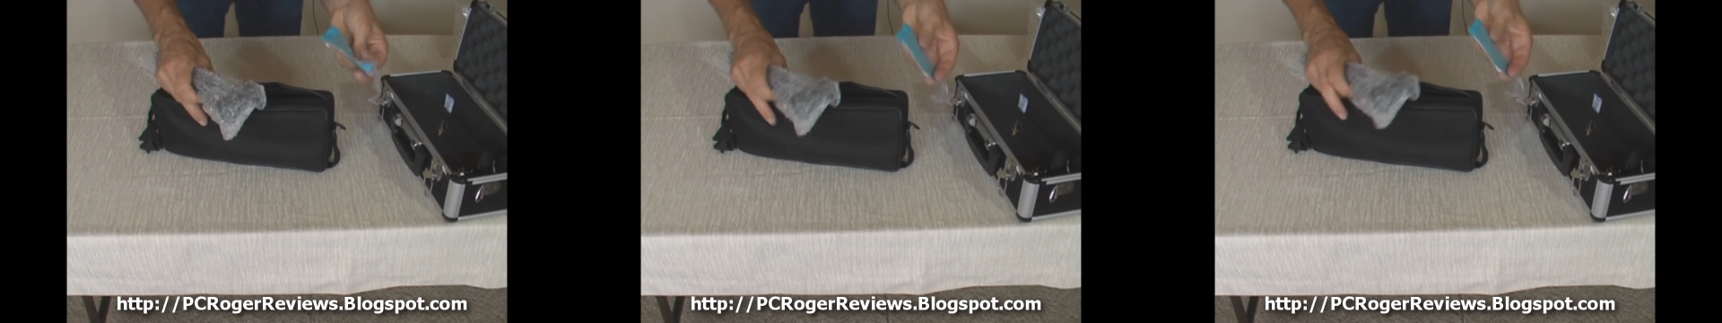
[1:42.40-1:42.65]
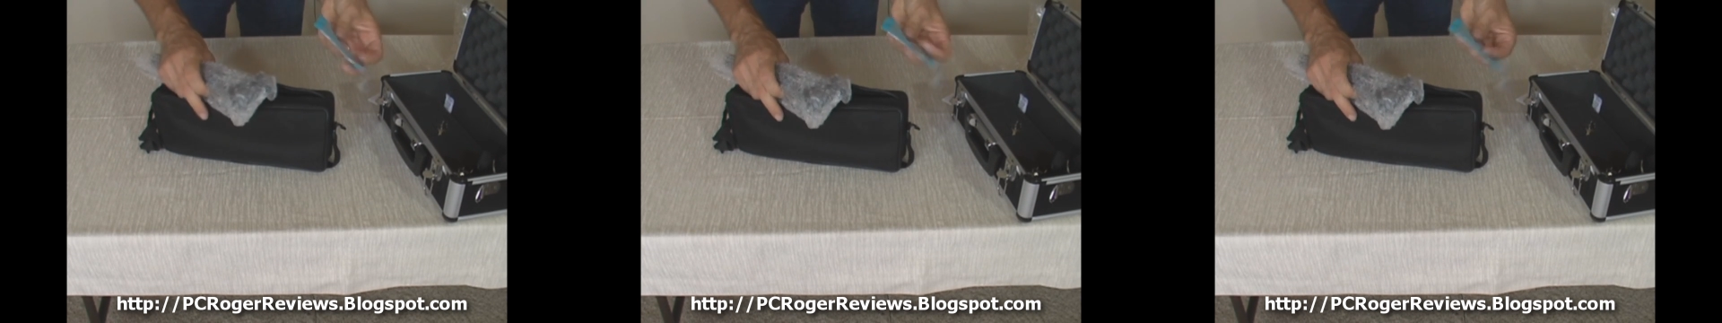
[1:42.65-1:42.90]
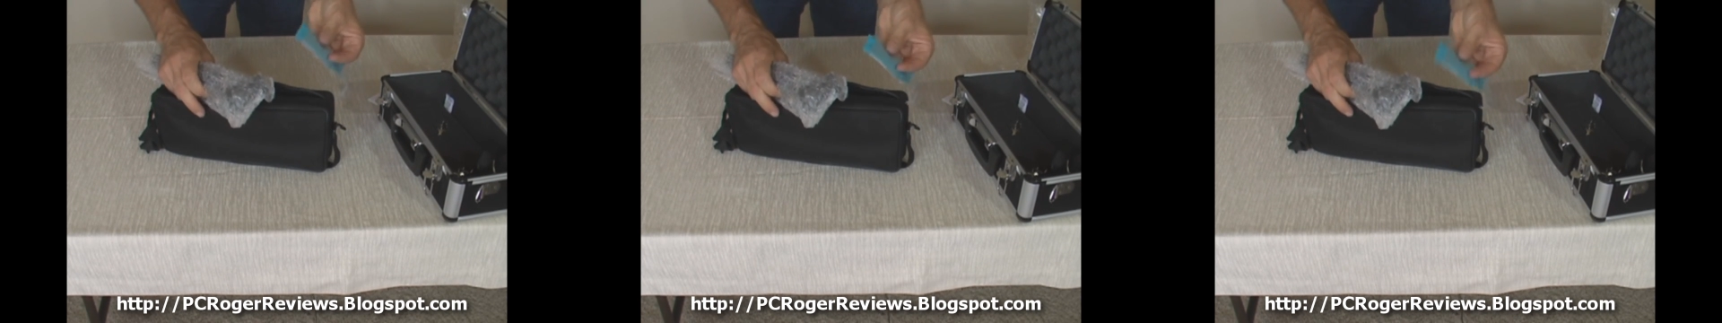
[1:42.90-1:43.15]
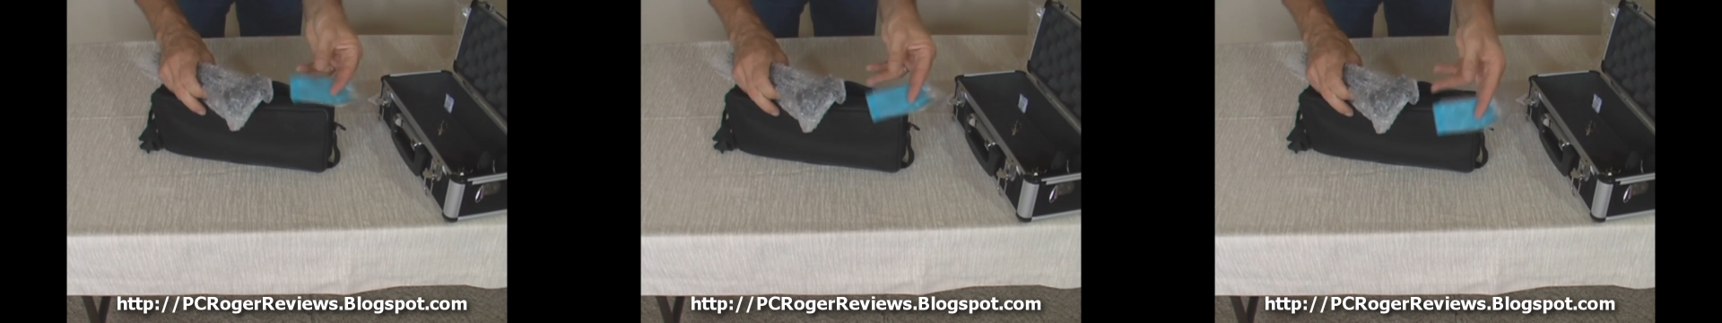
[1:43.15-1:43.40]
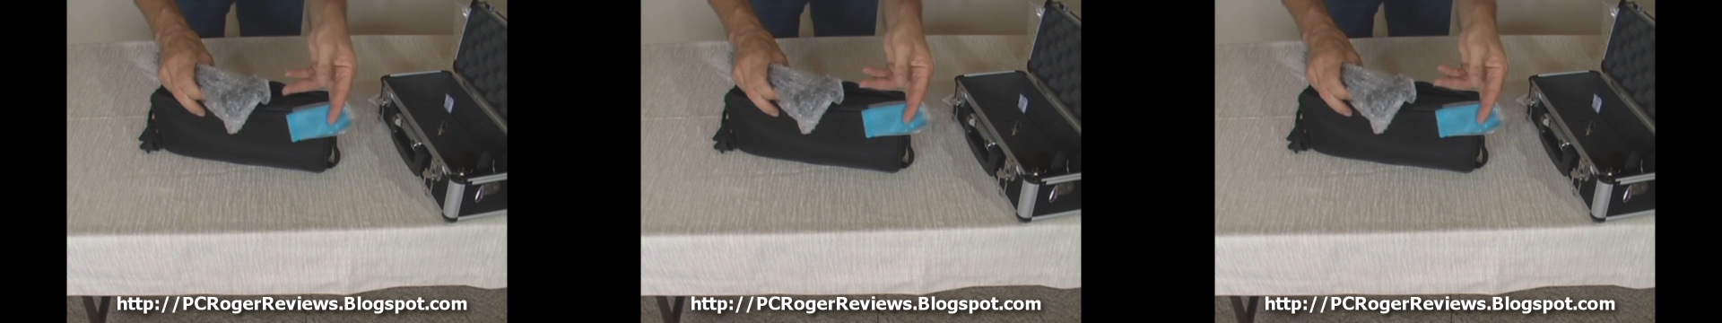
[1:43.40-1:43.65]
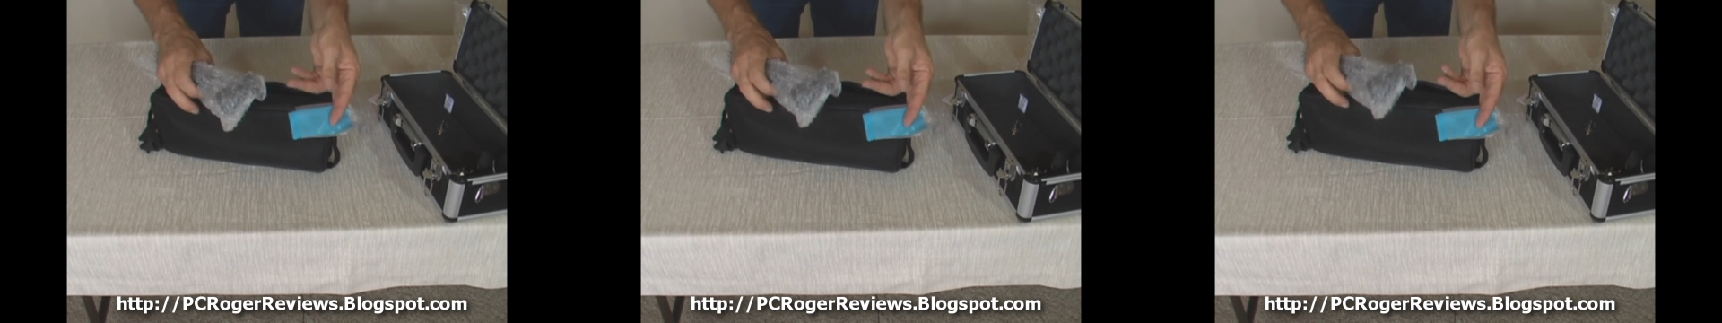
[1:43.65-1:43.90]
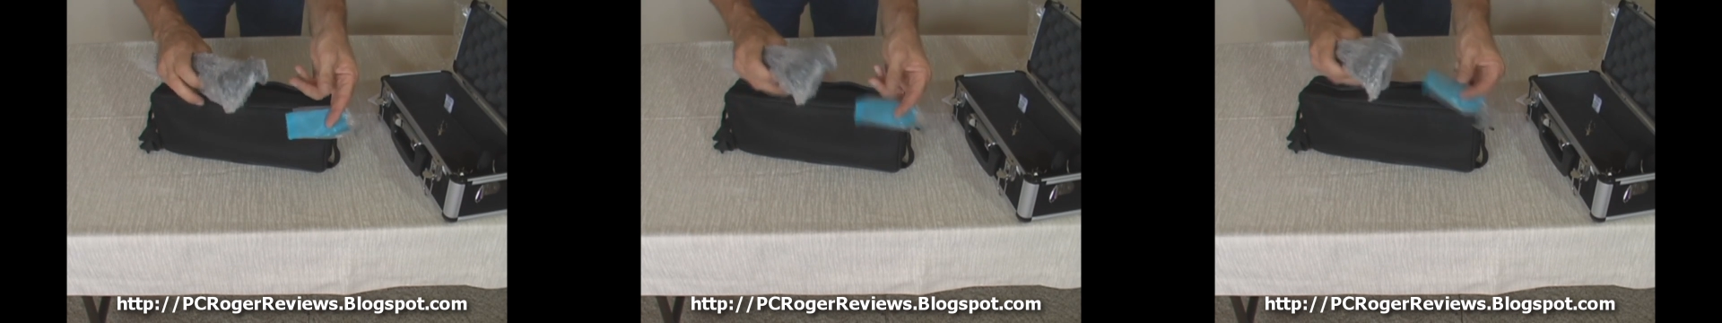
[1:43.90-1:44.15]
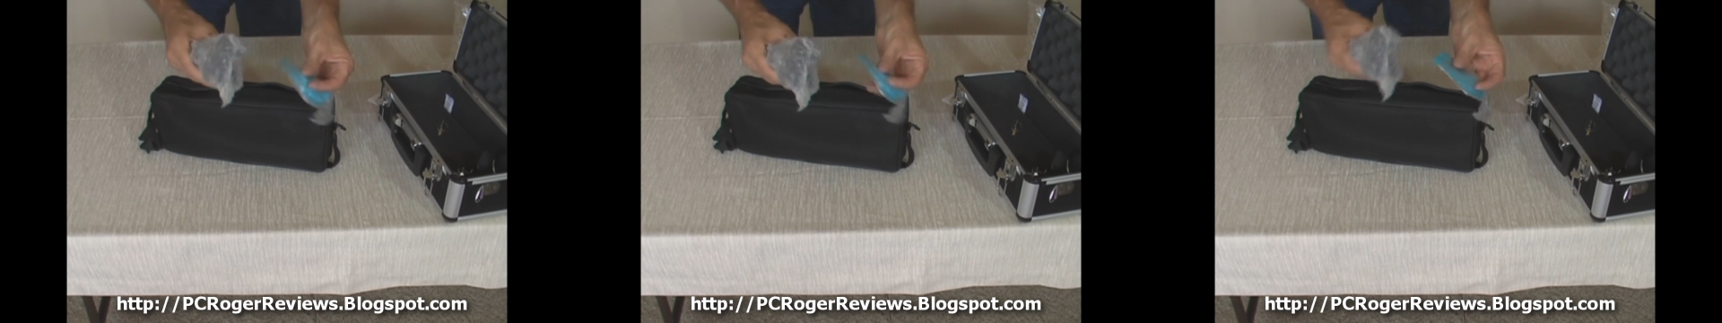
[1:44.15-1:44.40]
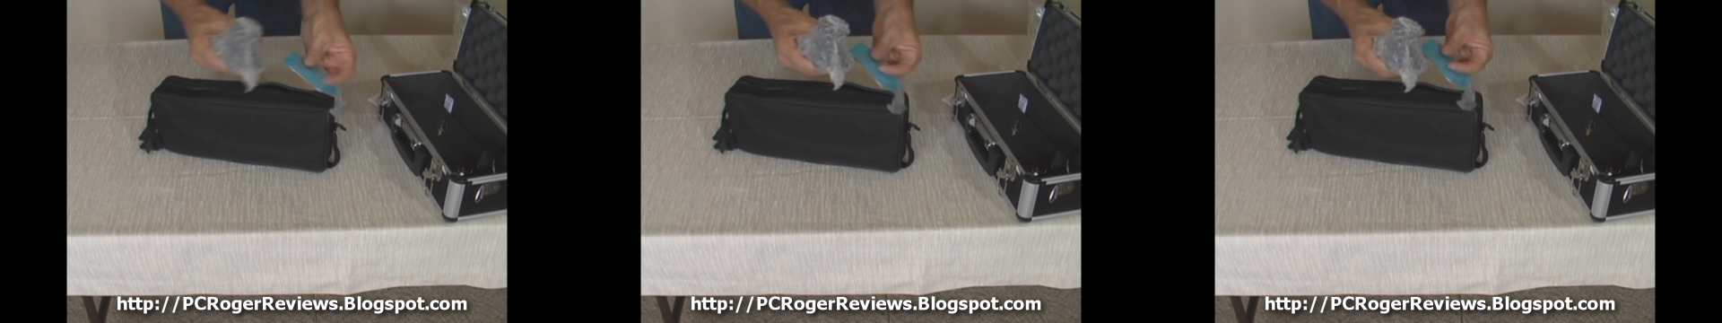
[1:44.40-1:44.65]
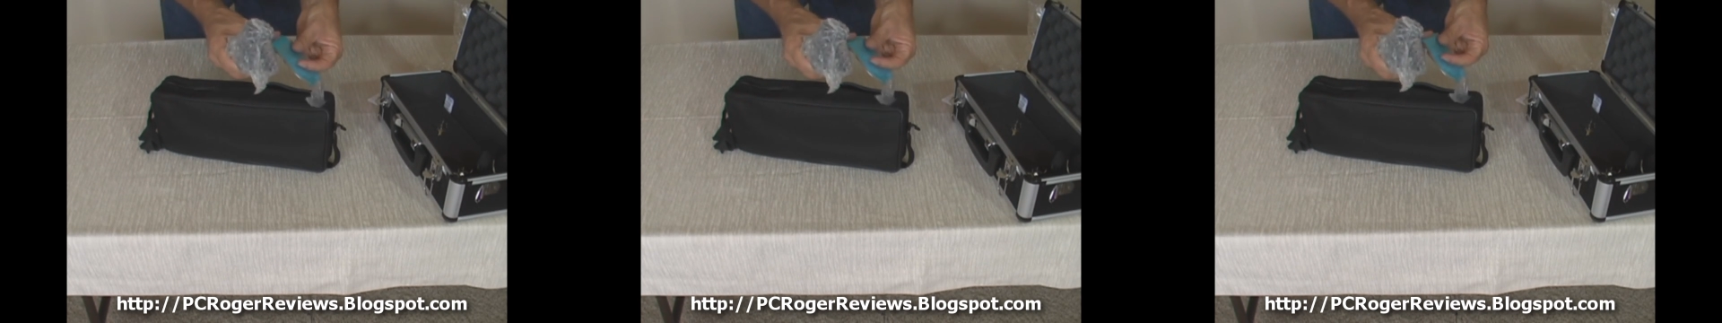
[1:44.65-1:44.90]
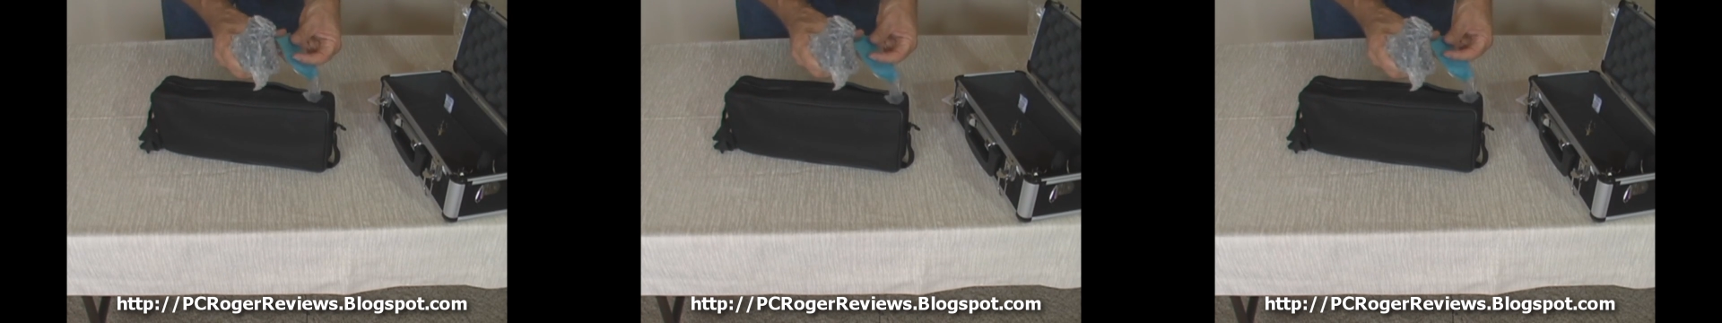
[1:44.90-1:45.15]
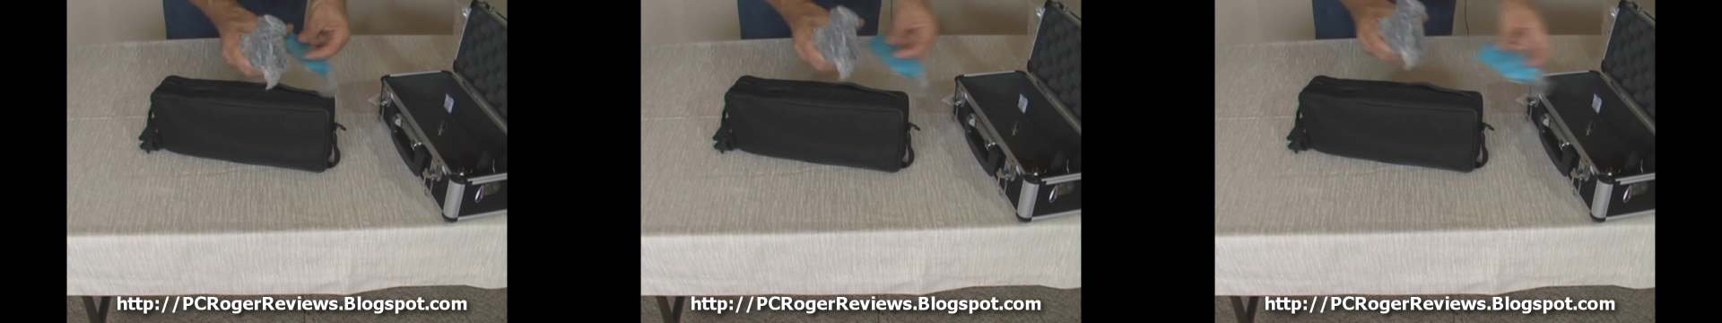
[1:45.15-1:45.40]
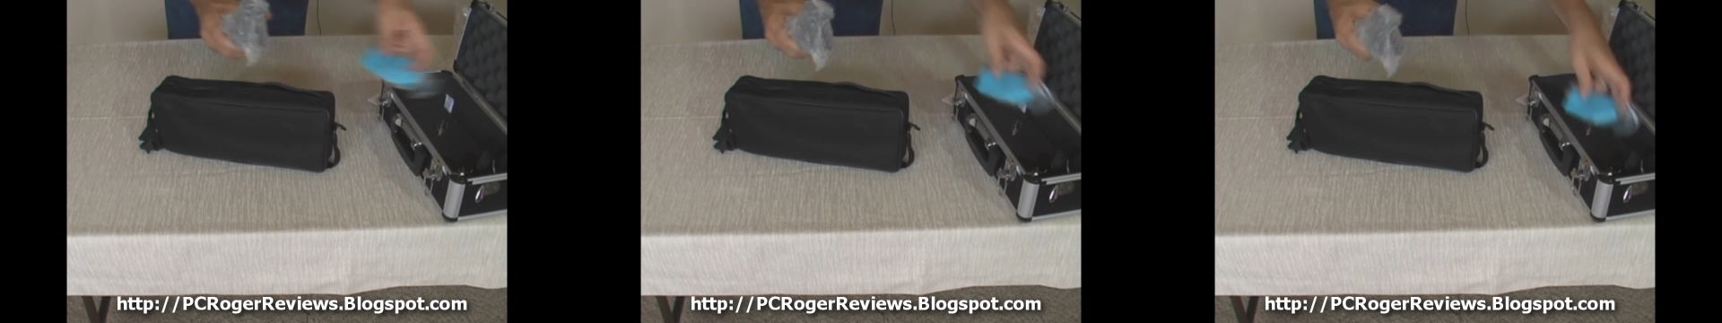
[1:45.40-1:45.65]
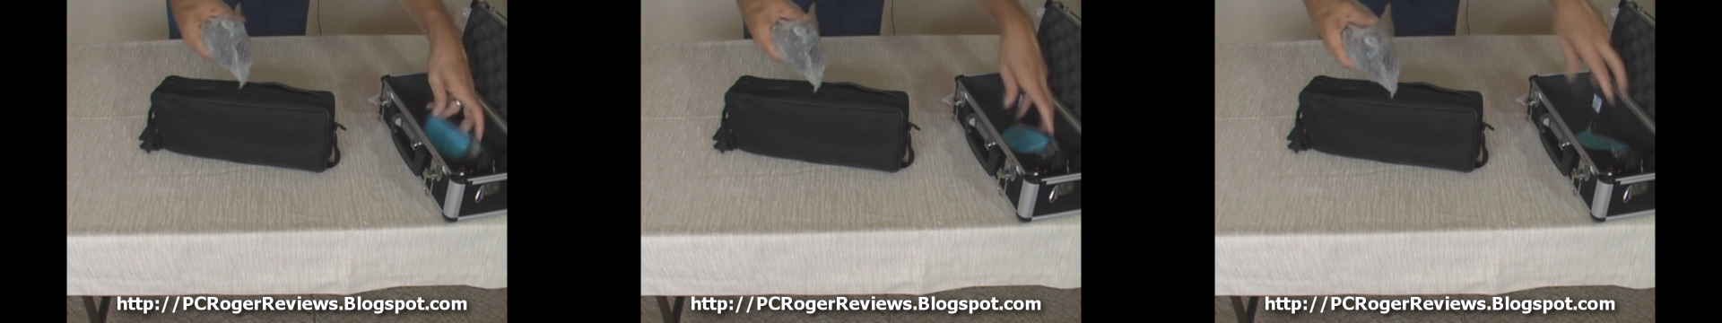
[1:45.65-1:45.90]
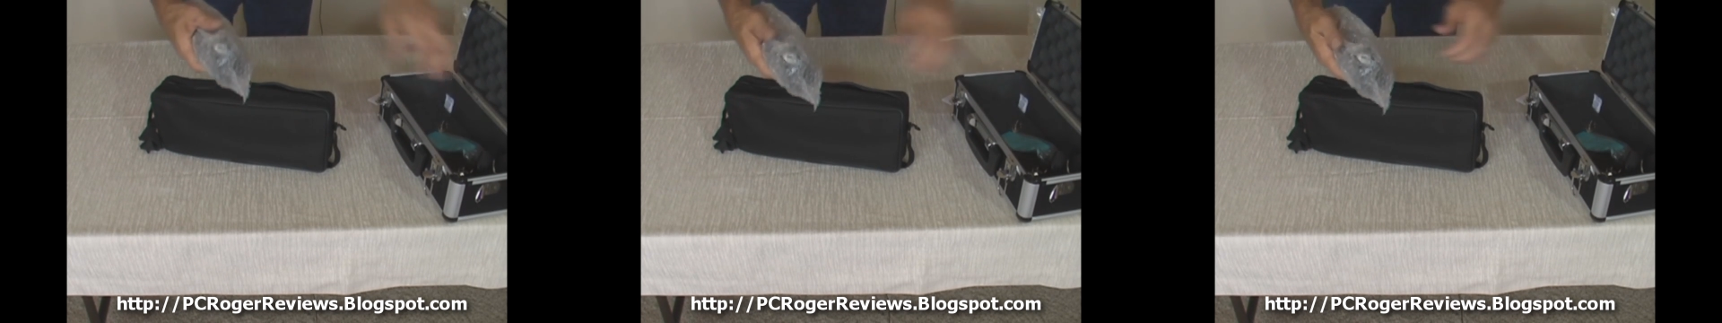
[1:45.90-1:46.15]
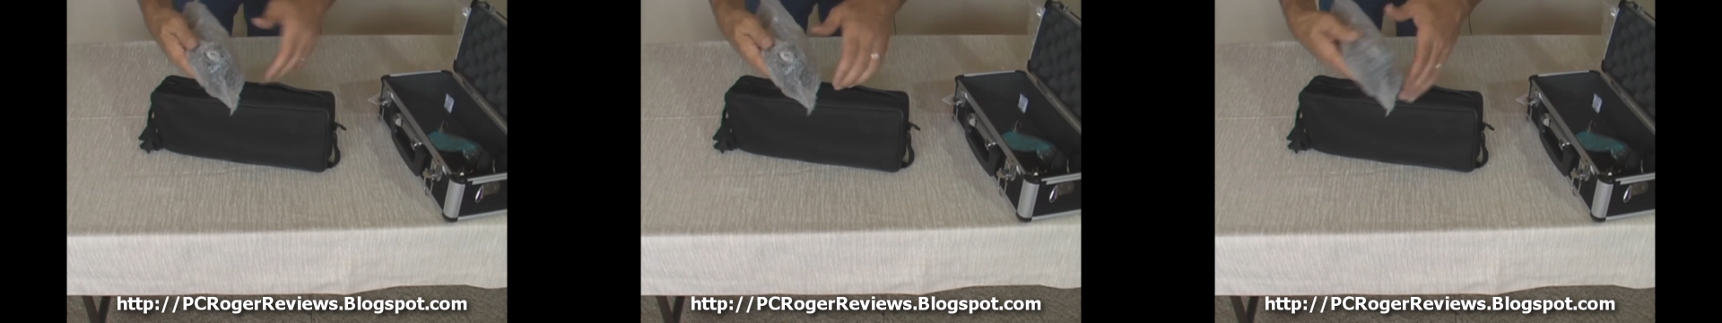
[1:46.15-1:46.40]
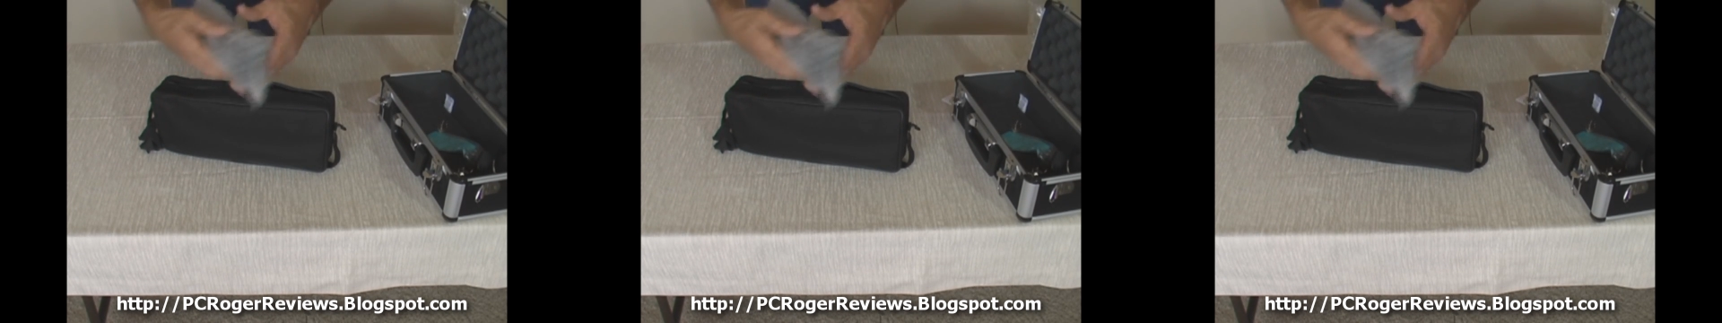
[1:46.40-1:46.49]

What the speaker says: No face is visible, so there are no lips to read.